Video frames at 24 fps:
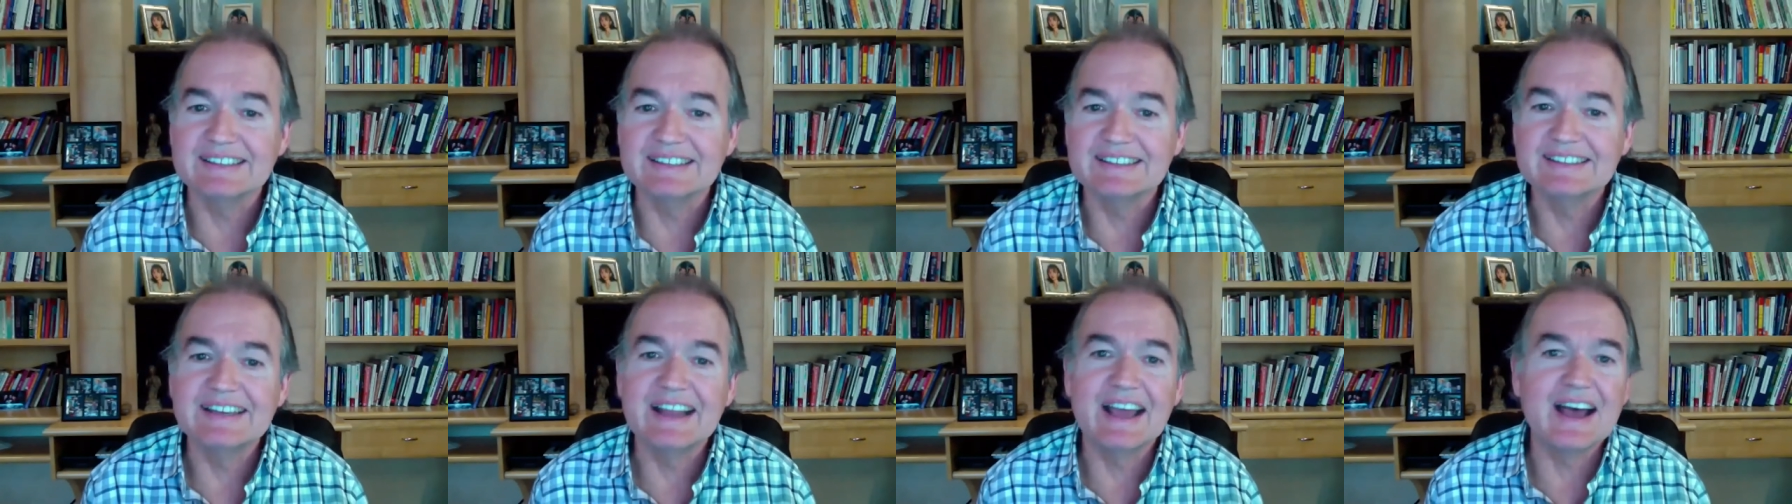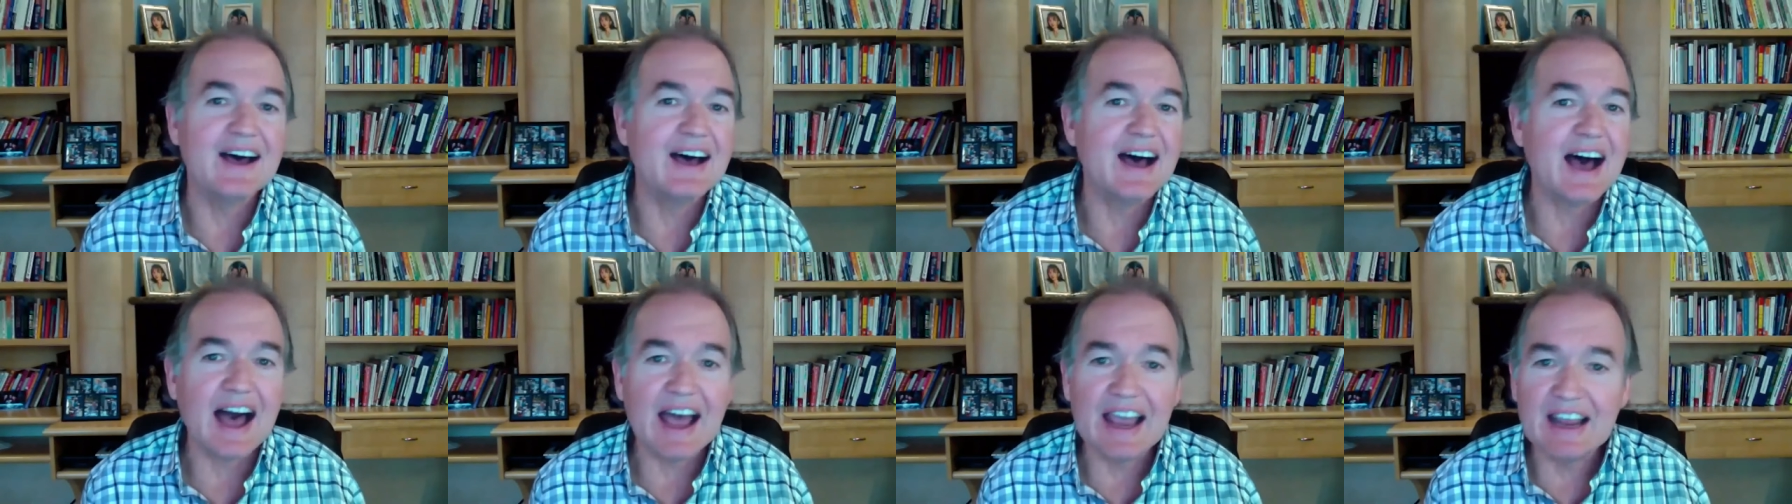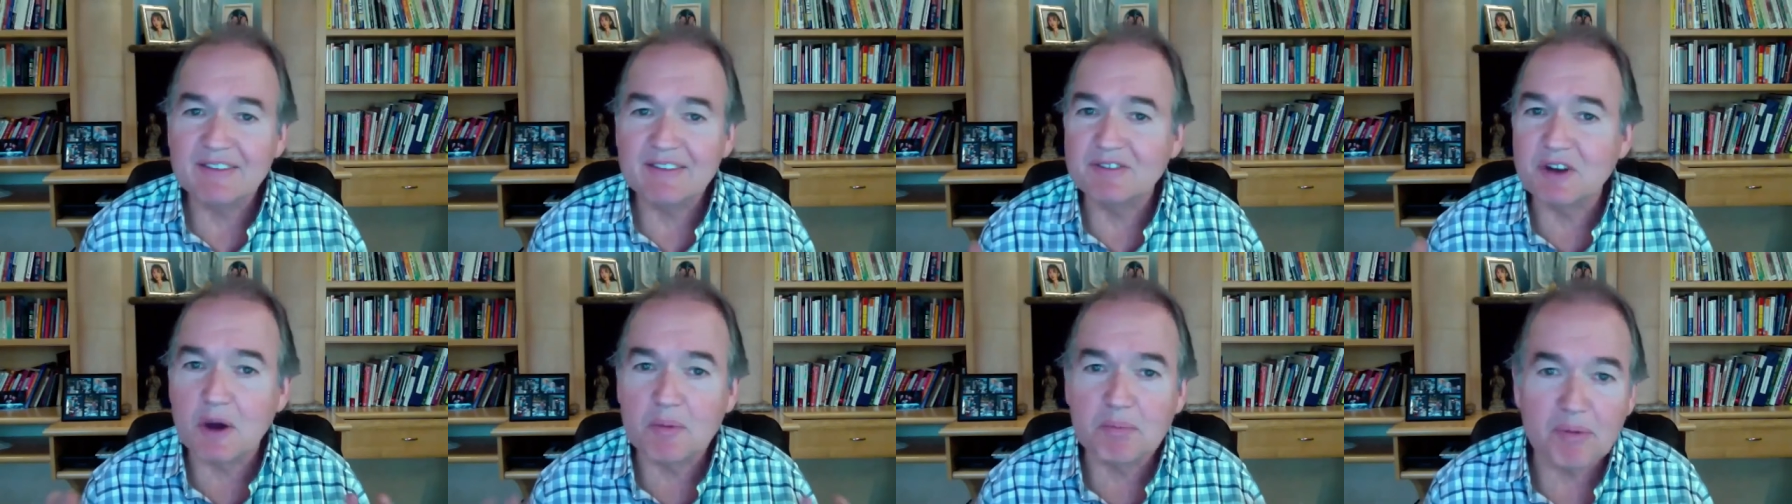Now, I
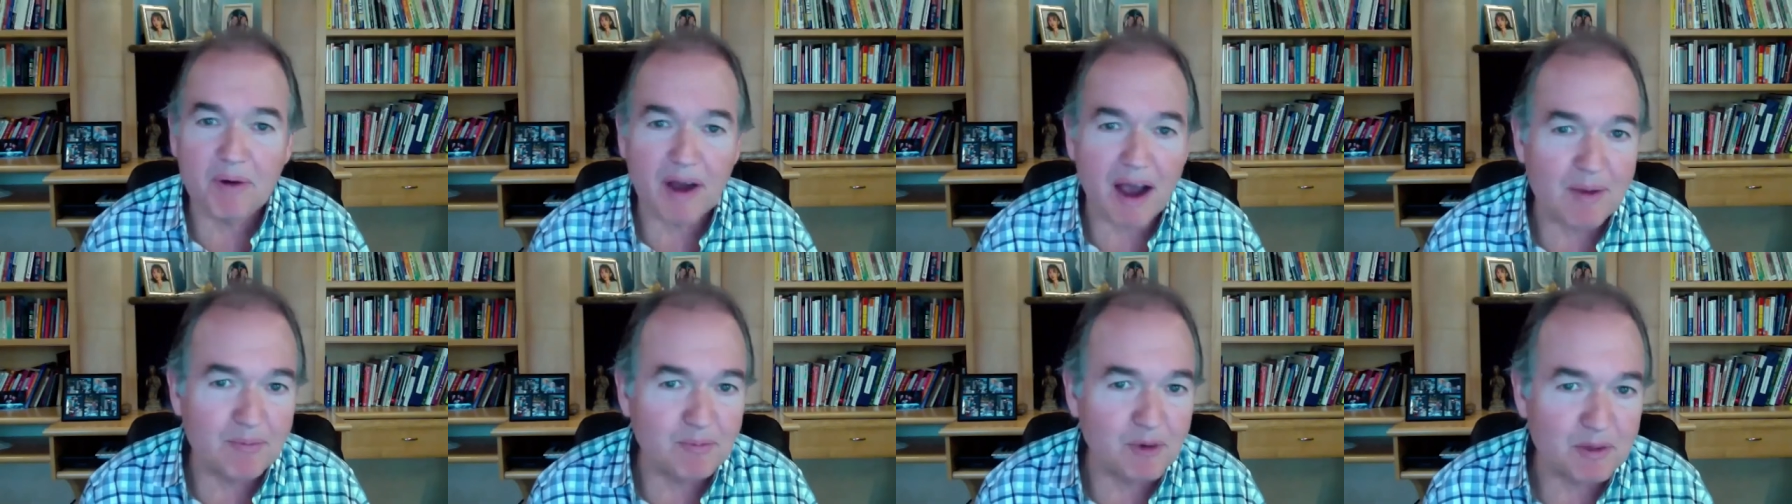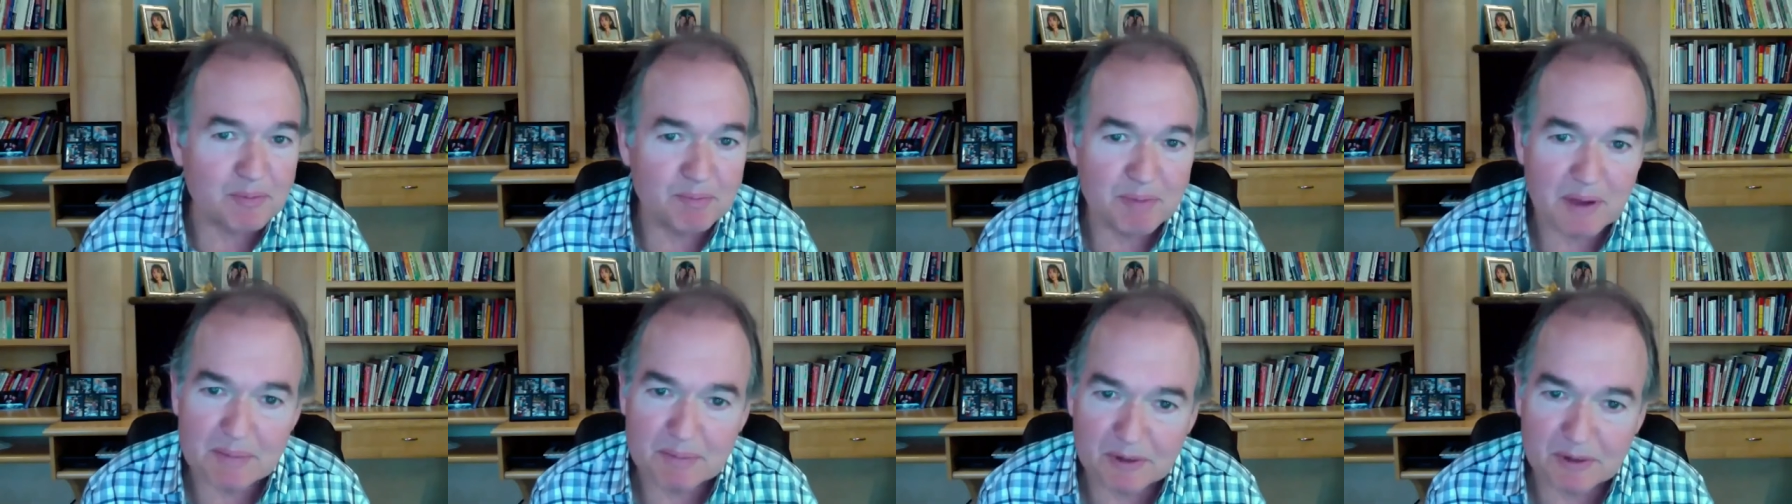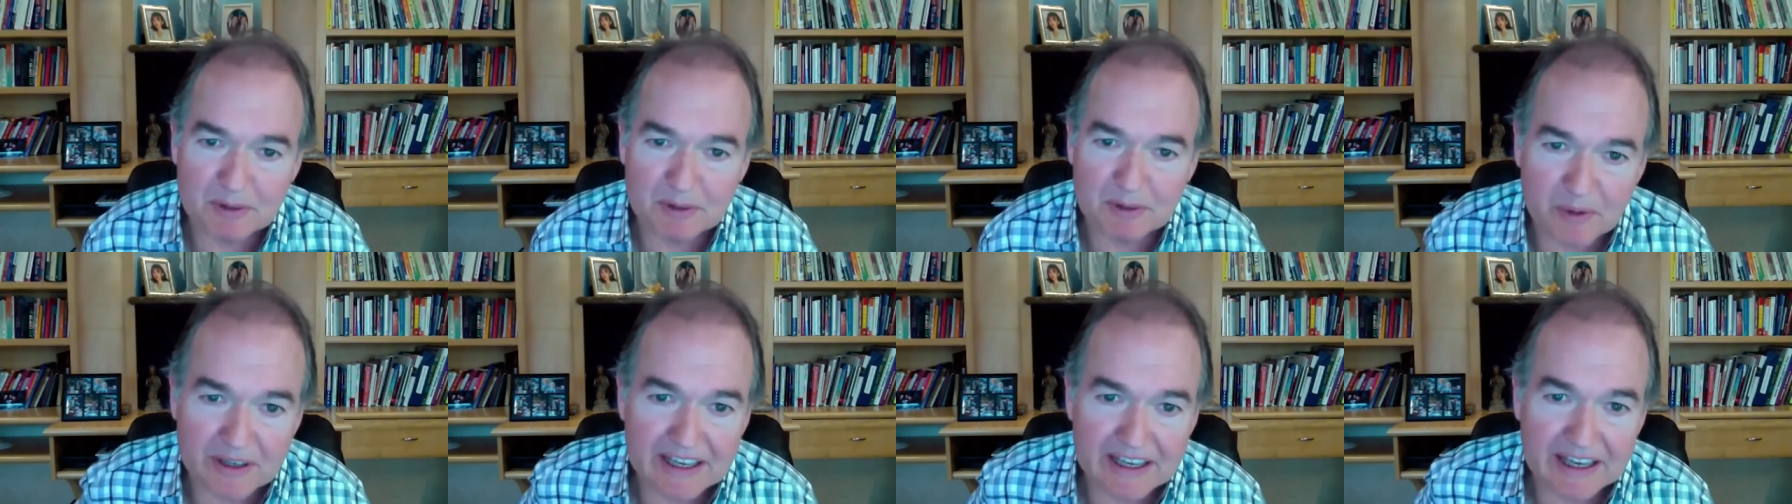have no problem with people
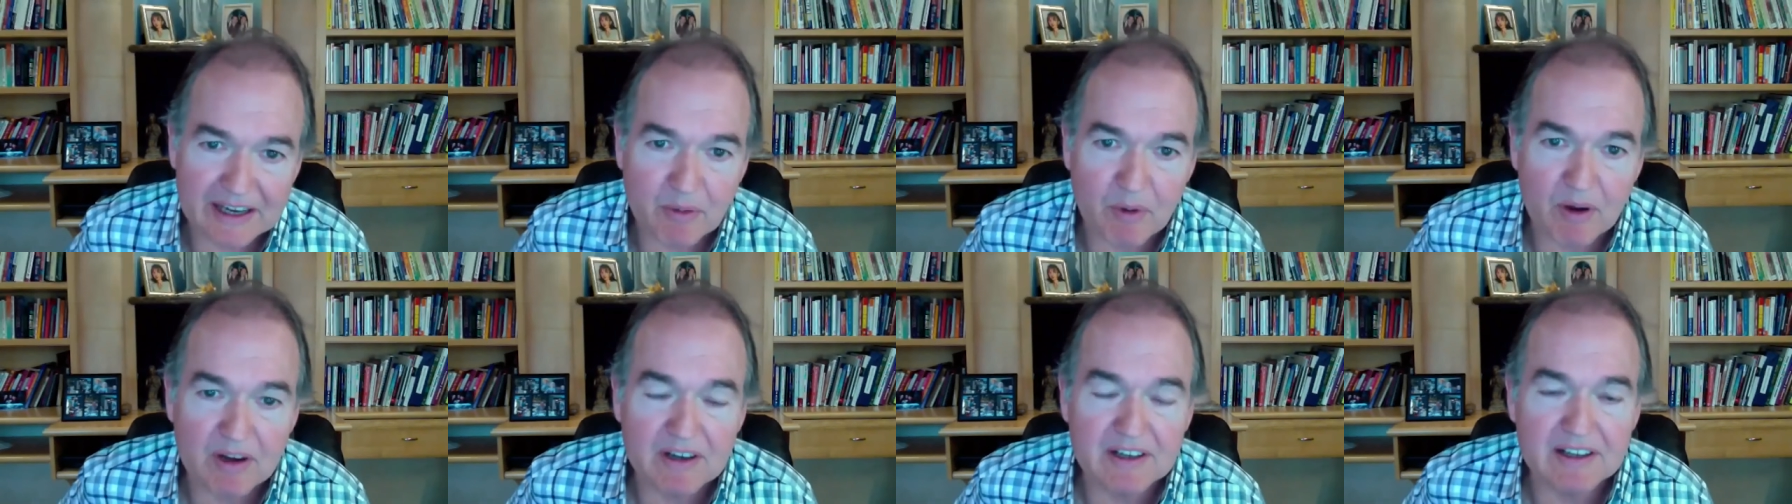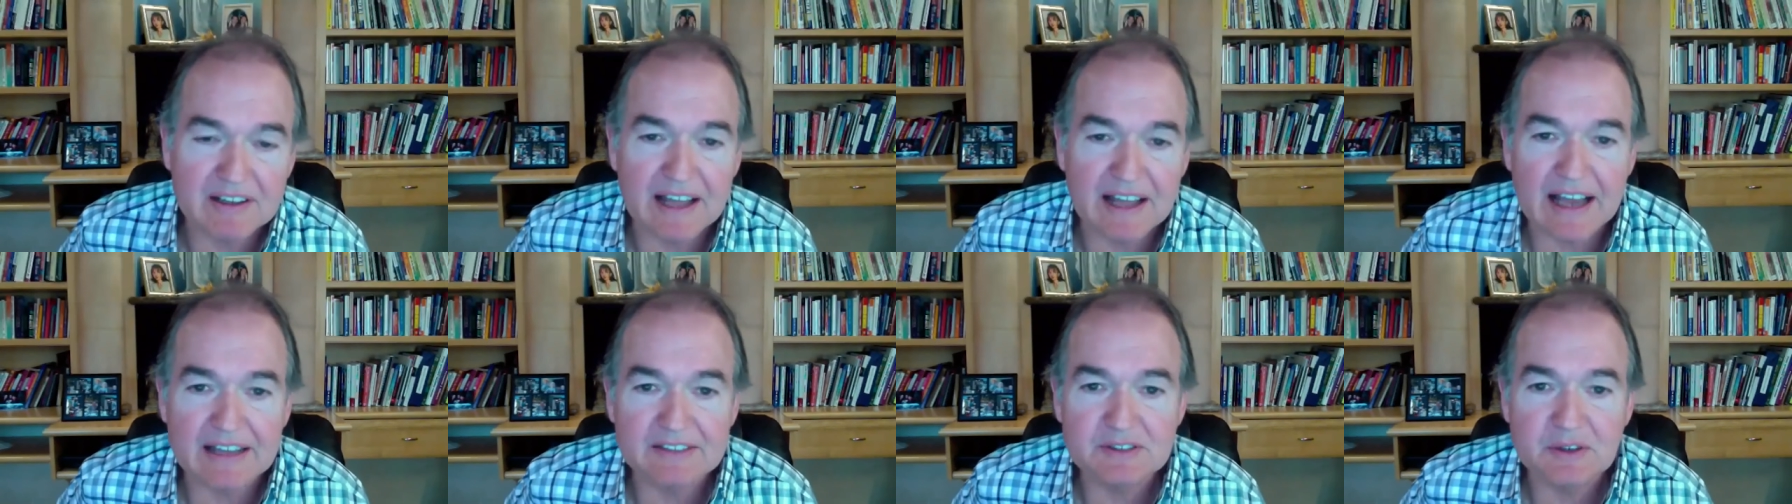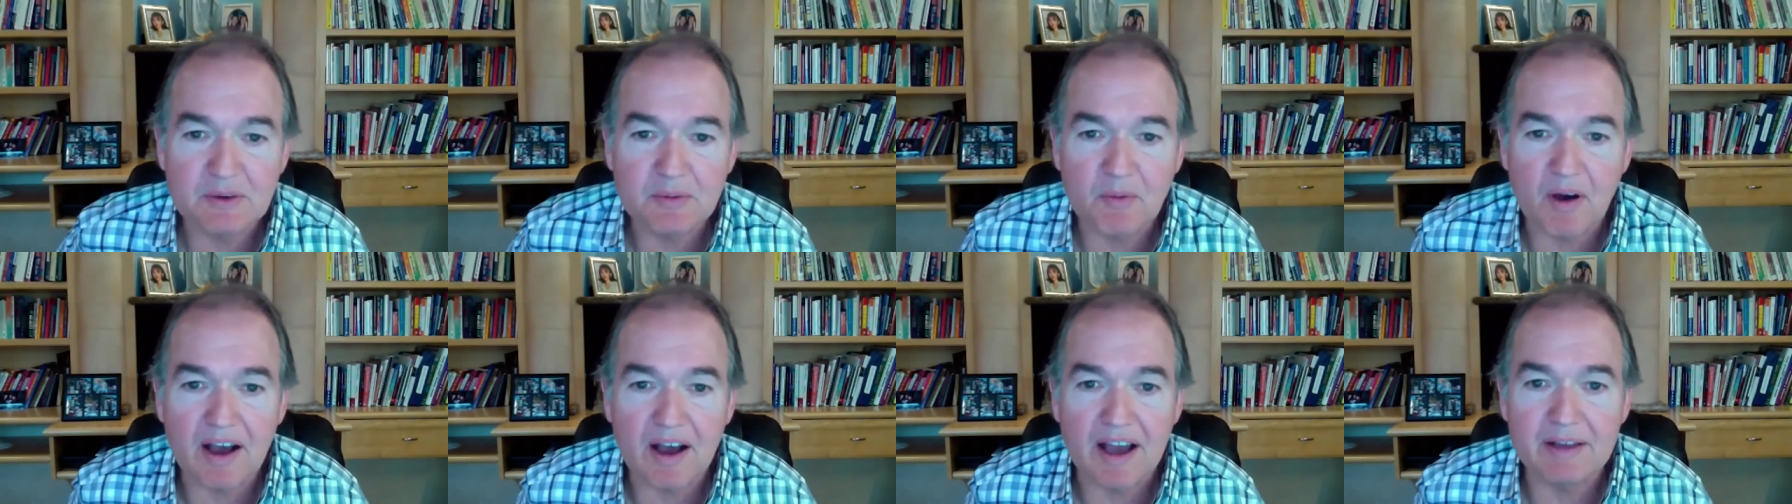drinking 1 glass
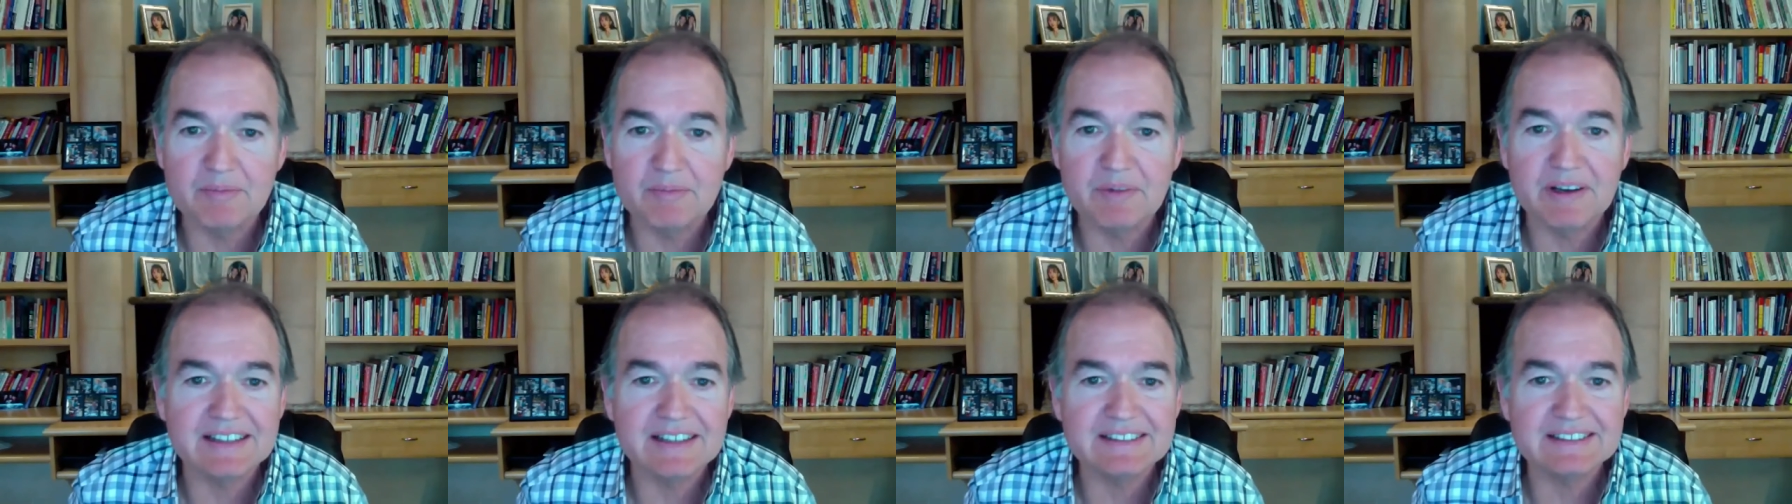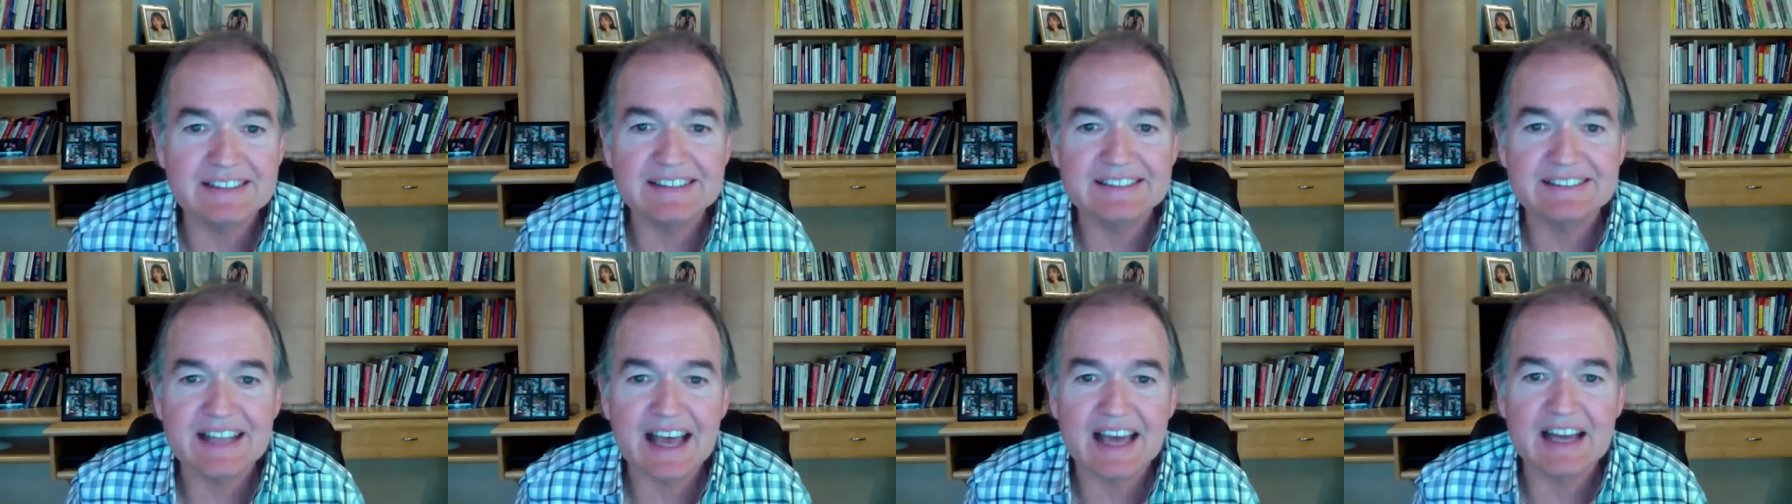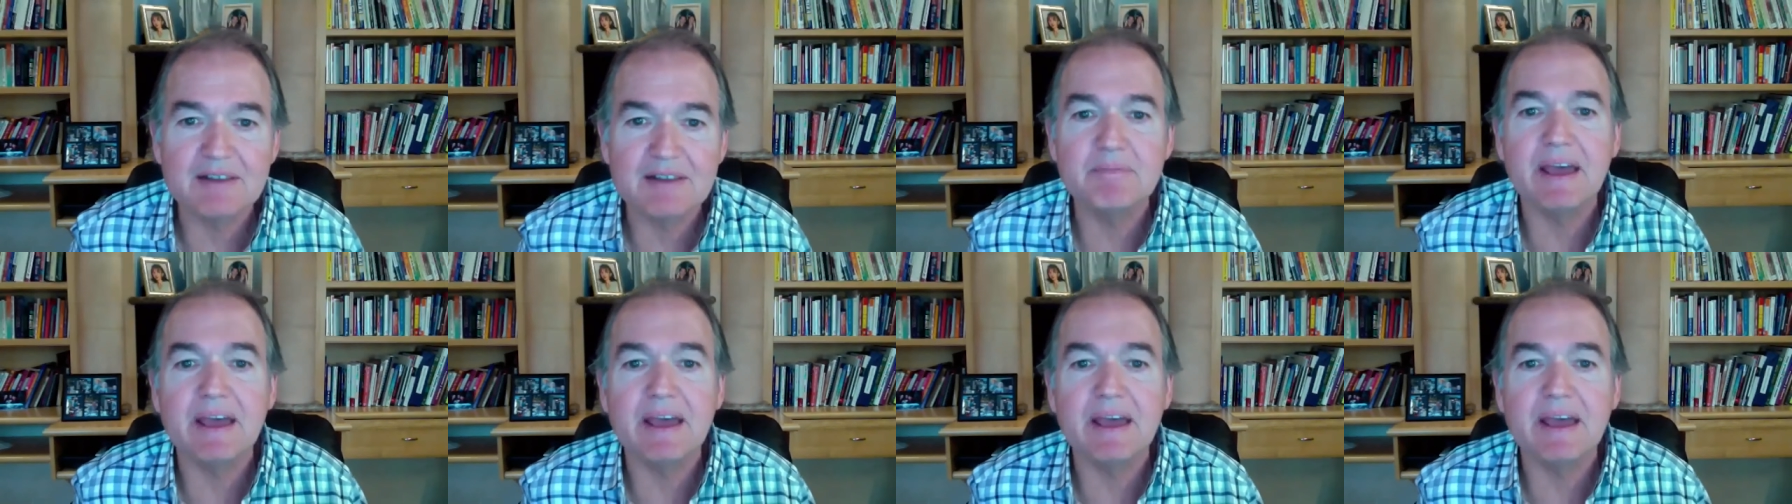of wine because it's not a